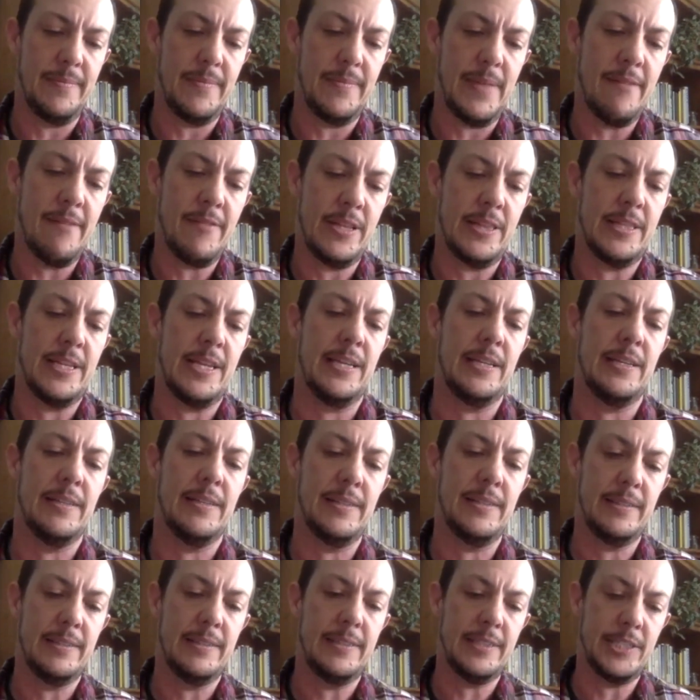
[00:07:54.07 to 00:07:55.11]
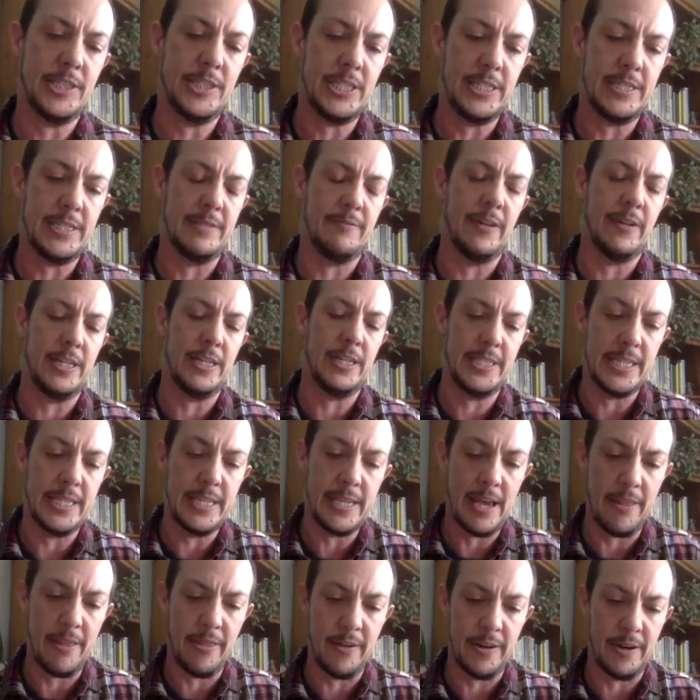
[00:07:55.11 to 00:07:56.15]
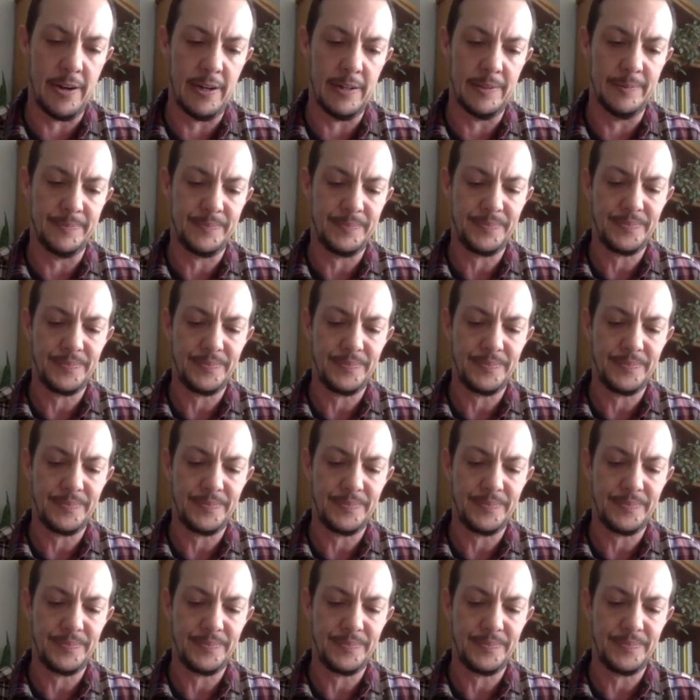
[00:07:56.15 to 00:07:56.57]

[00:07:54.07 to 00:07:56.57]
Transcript: everything. She's very together.